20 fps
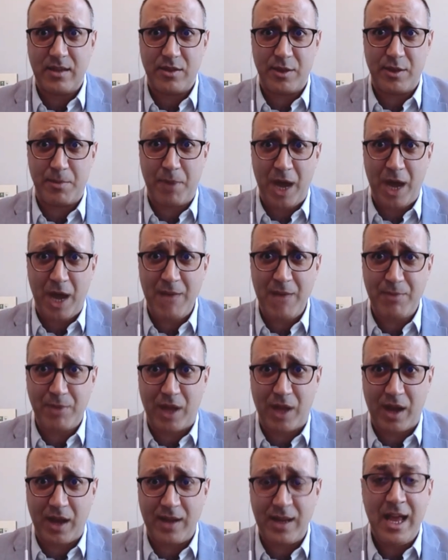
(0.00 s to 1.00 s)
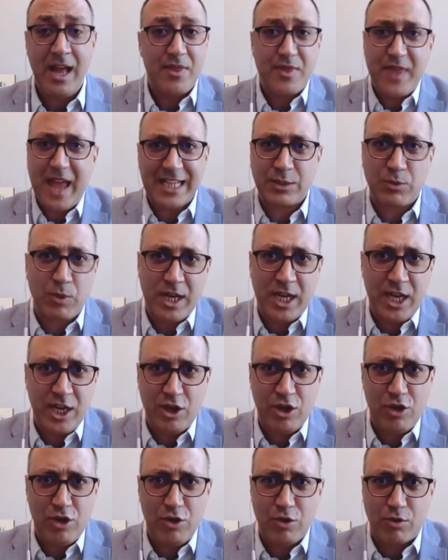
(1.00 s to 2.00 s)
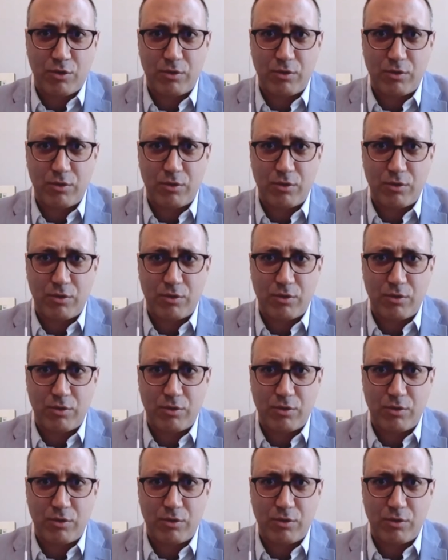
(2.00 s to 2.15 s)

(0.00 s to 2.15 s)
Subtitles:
the pipeline, that's when he knew